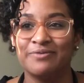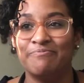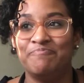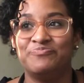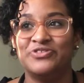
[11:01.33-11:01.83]
to
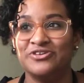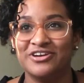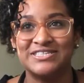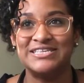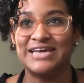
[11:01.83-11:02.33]
do
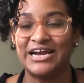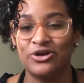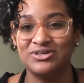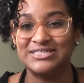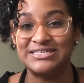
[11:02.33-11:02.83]
nursing
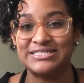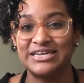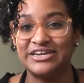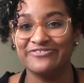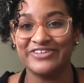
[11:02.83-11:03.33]
diagnosis
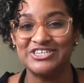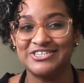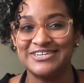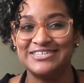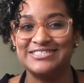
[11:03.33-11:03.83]
and
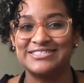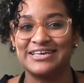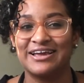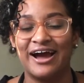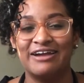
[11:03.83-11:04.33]
interventions,
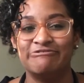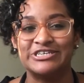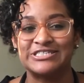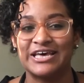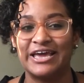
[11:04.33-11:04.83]
and kind of
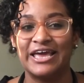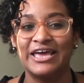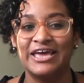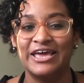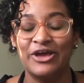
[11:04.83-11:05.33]
just like
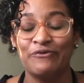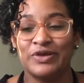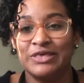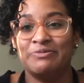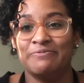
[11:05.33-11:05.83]

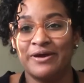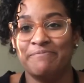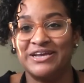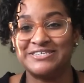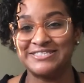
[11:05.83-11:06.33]
really be my
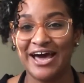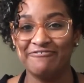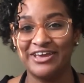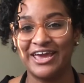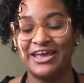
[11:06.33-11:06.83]
patient's
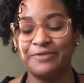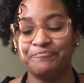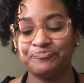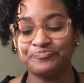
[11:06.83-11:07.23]
advocate,